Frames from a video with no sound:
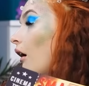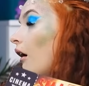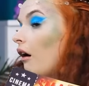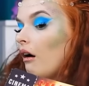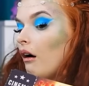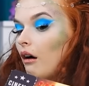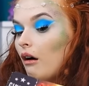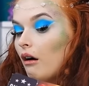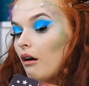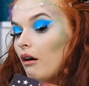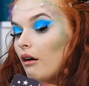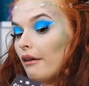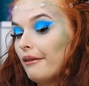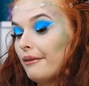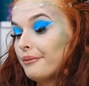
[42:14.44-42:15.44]
a
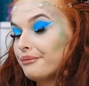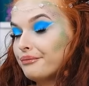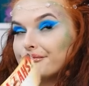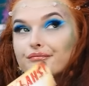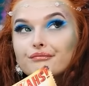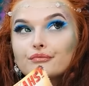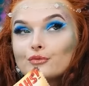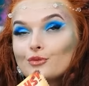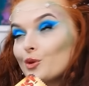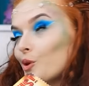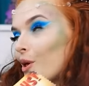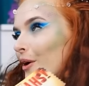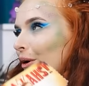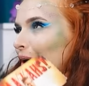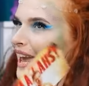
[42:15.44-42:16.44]
movie?
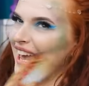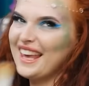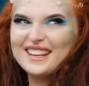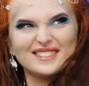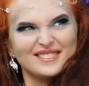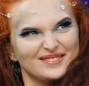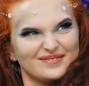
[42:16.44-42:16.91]
That's much